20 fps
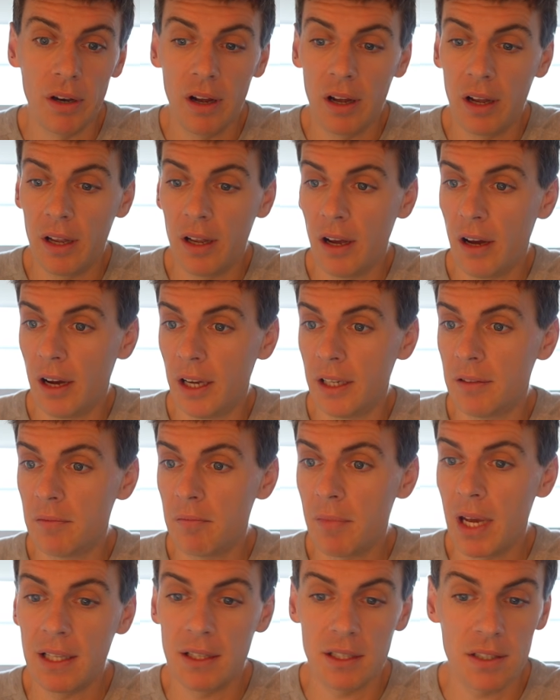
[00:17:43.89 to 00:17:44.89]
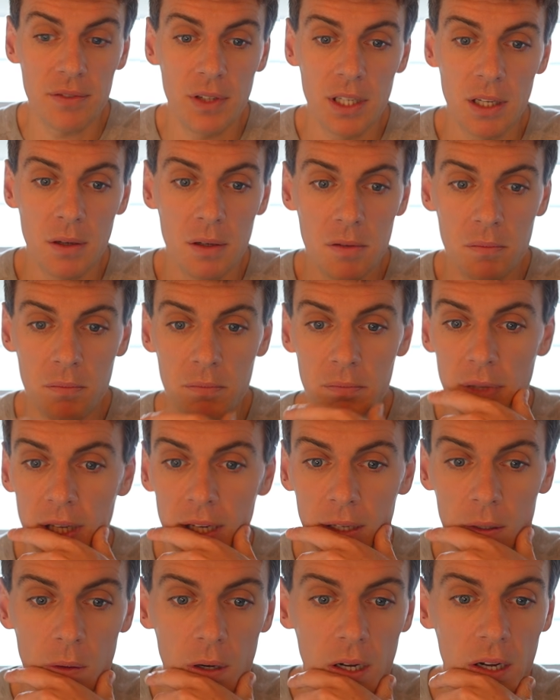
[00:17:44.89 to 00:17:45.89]
and I made this video
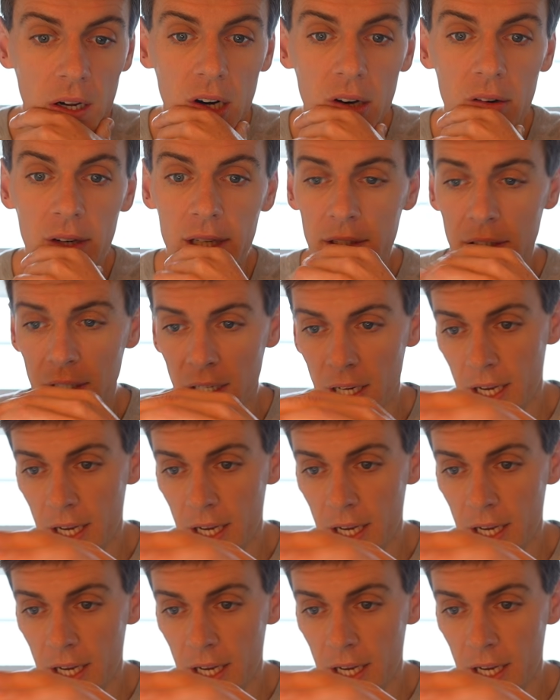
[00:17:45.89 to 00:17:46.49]
in quite a hurry.